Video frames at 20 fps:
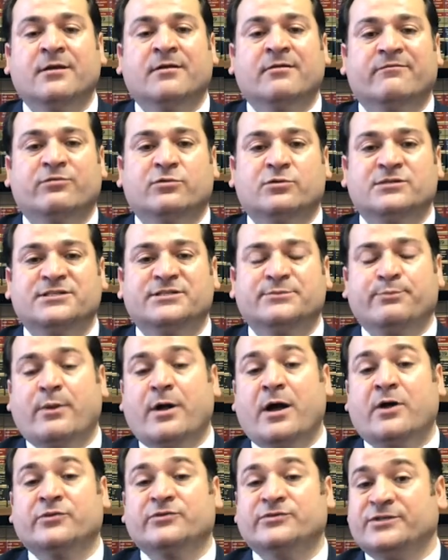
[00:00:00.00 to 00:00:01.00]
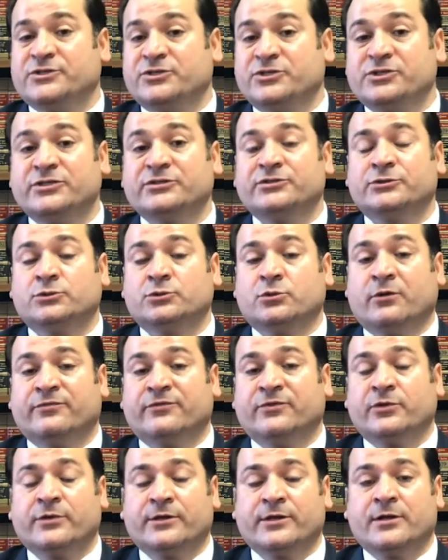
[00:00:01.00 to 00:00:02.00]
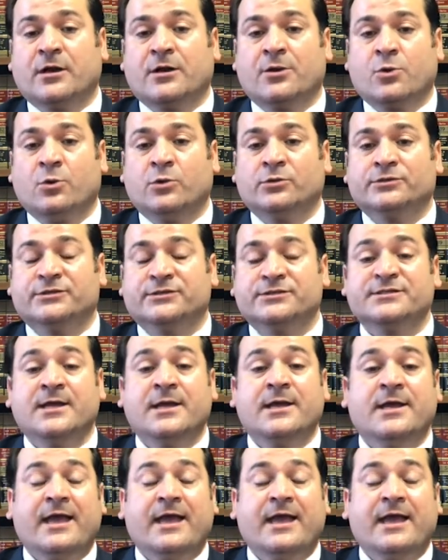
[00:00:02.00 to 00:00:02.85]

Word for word: for spouse and children of the green card holders.